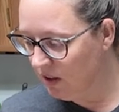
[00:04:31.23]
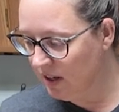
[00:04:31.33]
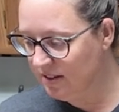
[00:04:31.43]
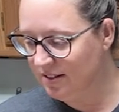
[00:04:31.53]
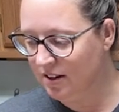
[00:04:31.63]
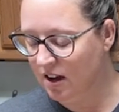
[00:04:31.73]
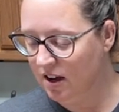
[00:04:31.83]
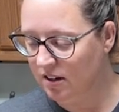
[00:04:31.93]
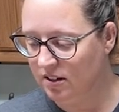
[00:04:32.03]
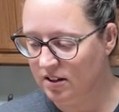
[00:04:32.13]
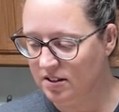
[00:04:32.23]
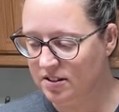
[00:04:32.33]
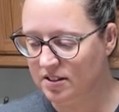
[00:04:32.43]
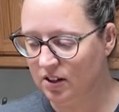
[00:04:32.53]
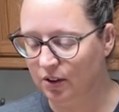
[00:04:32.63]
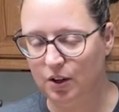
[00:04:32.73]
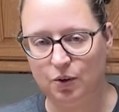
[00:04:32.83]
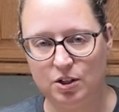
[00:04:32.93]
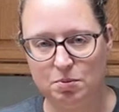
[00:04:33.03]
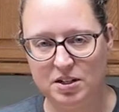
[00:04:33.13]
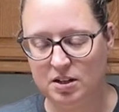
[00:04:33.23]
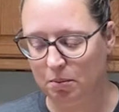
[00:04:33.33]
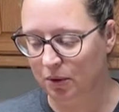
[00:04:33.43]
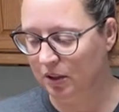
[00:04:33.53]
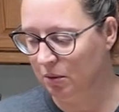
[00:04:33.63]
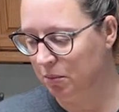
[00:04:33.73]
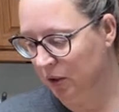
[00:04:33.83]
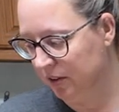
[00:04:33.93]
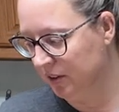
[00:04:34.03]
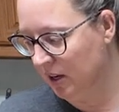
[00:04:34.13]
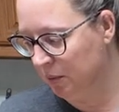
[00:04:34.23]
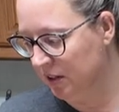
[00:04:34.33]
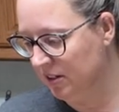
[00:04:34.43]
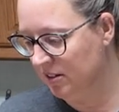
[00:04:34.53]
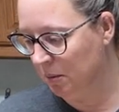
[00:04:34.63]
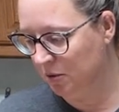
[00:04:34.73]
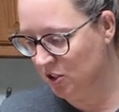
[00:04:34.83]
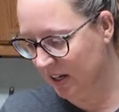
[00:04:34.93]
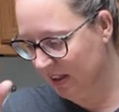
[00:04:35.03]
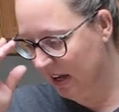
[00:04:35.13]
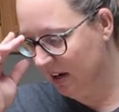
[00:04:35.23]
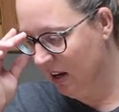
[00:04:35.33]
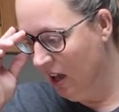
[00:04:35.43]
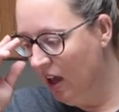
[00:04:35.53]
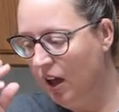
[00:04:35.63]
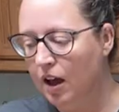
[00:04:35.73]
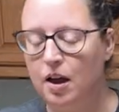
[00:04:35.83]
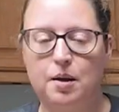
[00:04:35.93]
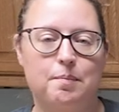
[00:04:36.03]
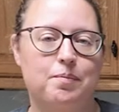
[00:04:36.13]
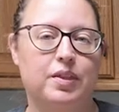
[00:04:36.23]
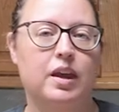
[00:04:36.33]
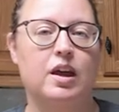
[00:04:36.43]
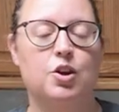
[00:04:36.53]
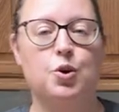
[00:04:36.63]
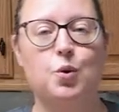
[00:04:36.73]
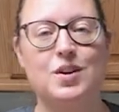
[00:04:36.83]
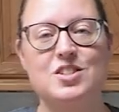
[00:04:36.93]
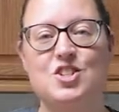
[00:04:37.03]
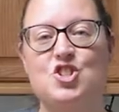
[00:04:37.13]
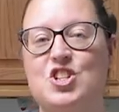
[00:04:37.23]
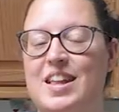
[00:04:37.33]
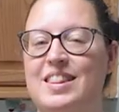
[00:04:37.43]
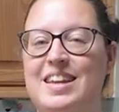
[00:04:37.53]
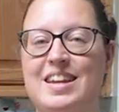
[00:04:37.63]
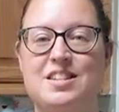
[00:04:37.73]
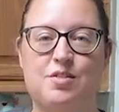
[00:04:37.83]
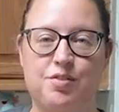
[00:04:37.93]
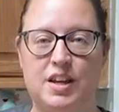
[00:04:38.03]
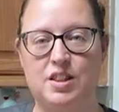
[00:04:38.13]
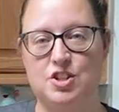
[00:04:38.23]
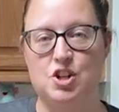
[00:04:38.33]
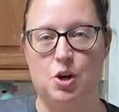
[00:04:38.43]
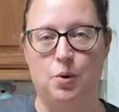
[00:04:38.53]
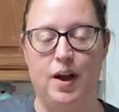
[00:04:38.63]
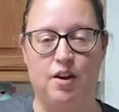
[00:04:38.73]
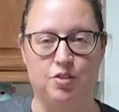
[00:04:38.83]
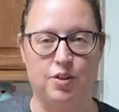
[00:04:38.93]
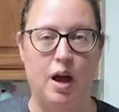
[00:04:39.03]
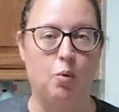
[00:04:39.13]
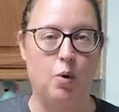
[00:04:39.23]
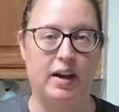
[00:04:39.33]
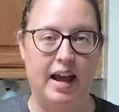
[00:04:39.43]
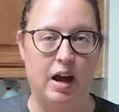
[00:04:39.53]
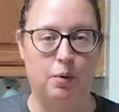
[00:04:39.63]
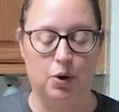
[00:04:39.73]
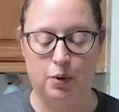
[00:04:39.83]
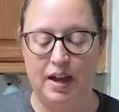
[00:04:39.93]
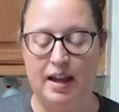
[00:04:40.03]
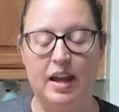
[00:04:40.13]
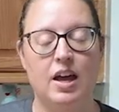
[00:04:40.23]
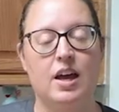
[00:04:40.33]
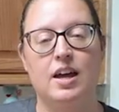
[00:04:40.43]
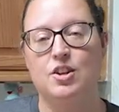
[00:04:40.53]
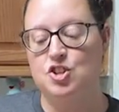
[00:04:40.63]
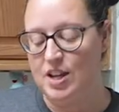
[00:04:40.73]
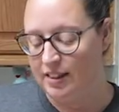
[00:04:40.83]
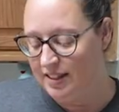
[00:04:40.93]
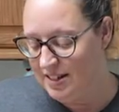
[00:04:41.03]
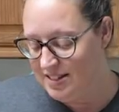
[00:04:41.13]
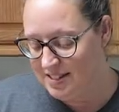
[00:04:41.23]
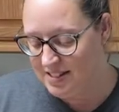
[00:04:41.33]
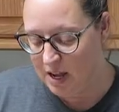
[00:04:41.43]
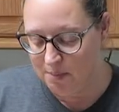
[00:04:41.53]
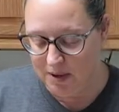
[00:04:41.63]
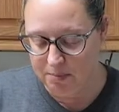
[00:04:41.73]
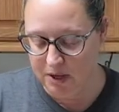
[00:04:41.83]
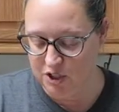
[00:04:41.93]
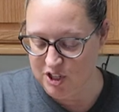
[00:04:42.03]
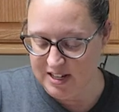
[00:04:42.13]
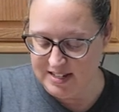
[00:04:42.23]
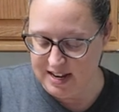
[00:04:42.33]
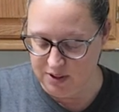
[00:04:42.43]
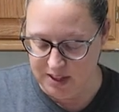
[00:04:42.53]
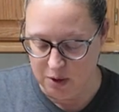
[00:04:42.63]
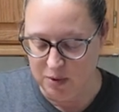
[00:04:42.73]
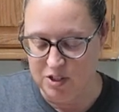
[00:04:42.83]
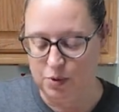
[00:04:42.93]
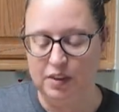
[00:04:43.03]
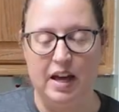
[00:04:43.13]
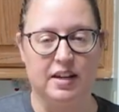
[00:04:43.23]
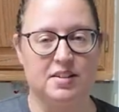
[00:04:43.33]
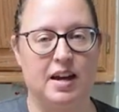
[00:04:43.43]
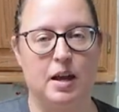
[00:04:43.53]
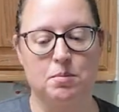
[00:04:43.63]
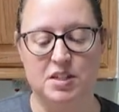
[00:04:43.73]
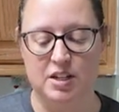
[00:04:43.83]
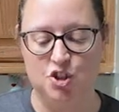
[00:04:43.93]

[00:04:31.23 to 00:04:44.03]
It's not necessarily going to be doubled in bulk. I wanted to double check that. Um, you're going to gently deflate the dough after that one hour, okay? Gently does not mean punching it down like we do a lot of times.